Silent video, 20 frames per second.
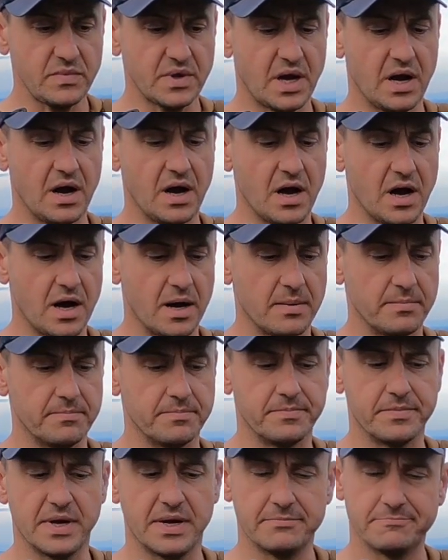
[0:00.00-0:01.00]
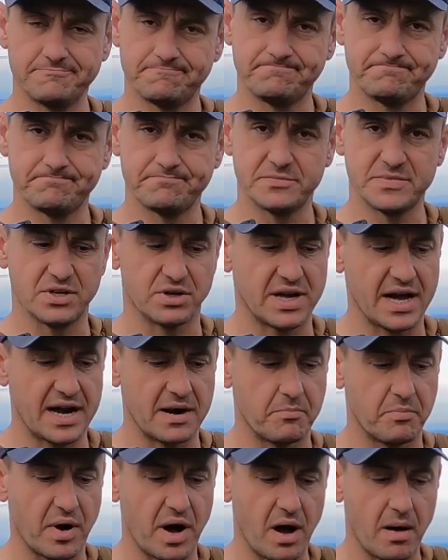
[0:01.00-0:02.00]
They're kind
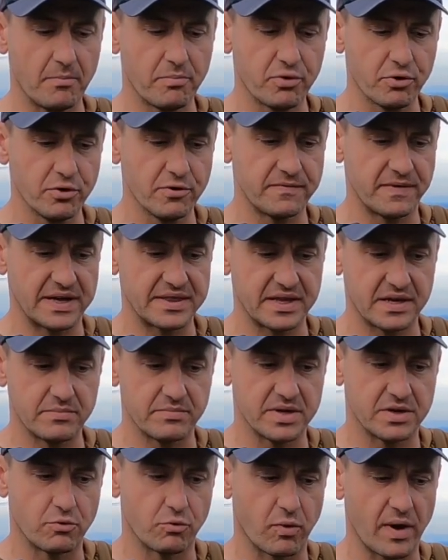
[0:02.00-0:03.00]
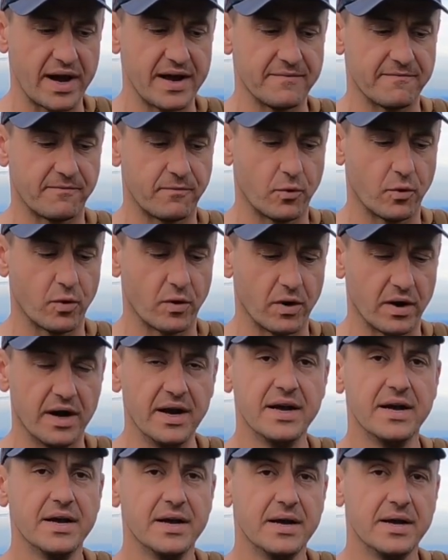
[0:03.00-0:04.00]
of bomb proof. I think it'd be great for
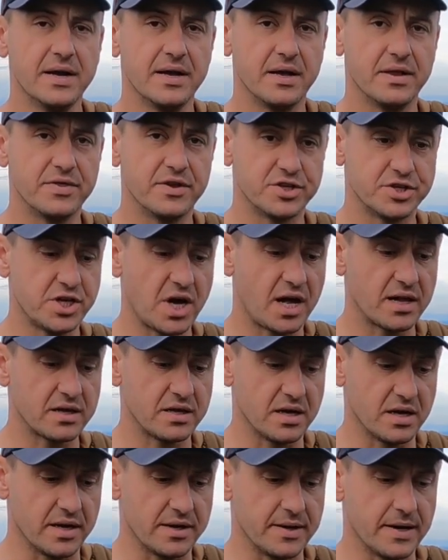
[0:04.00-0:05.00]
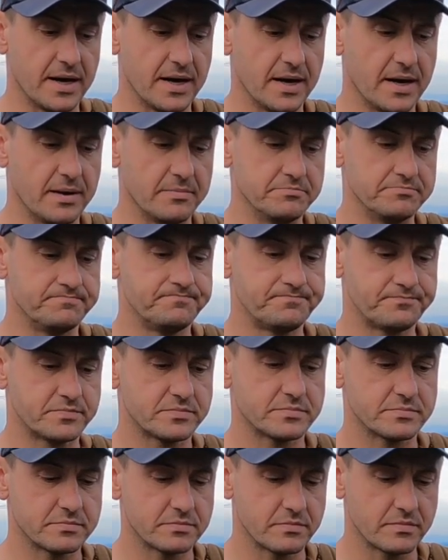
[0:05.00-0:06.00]
the shotgun.
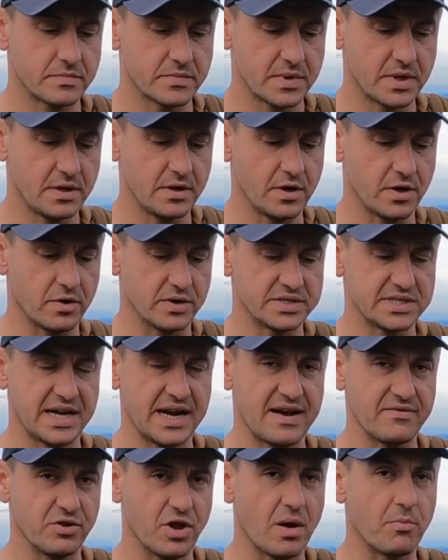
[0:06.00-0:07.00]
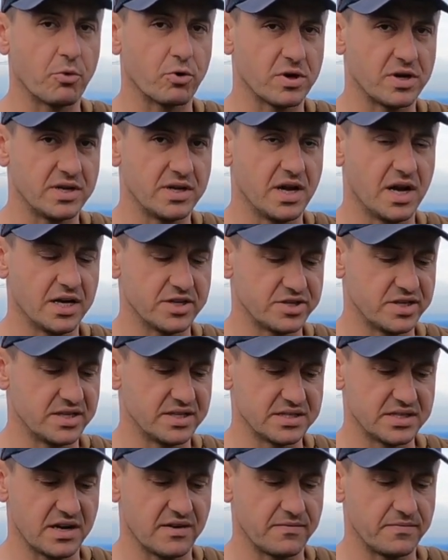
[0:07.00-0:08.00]
You know, it's gonna have a lot more concussion
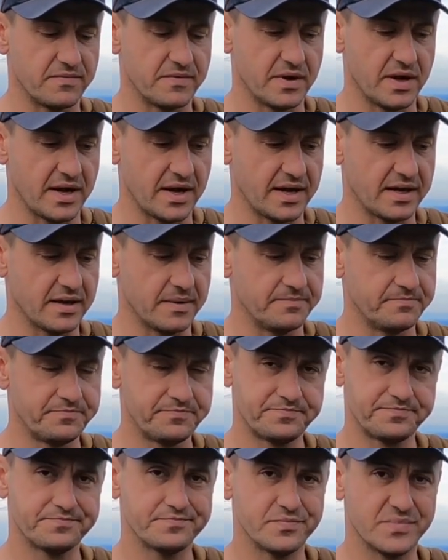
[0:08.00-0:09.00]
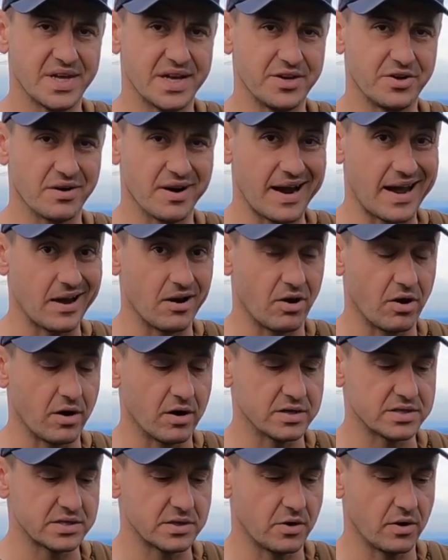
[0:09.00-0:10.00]
and stuff than your
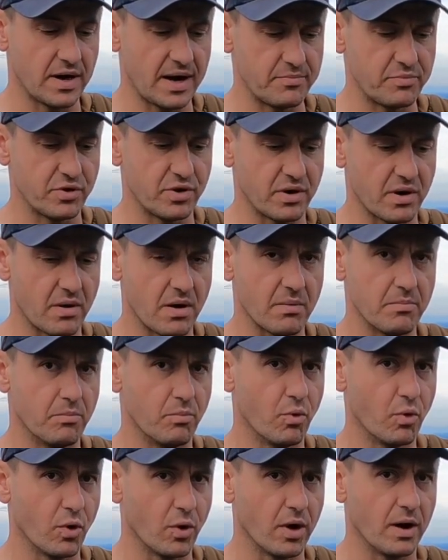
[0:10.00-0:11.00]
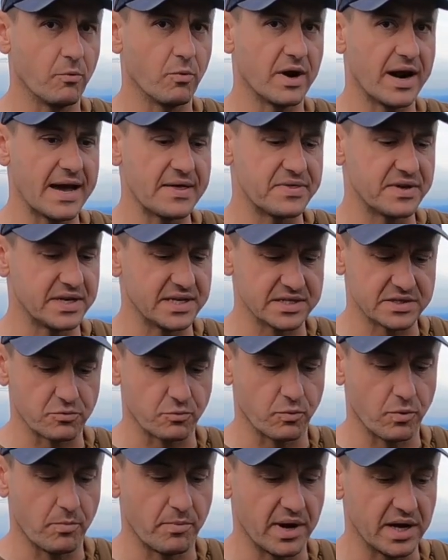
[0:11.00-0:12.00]
AR. So I put a more, what I think is a
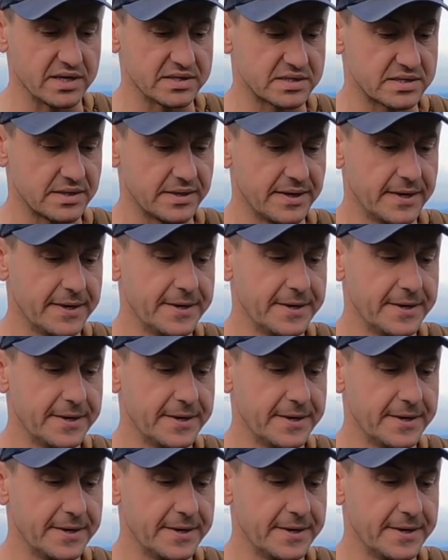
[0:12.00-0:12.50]
robust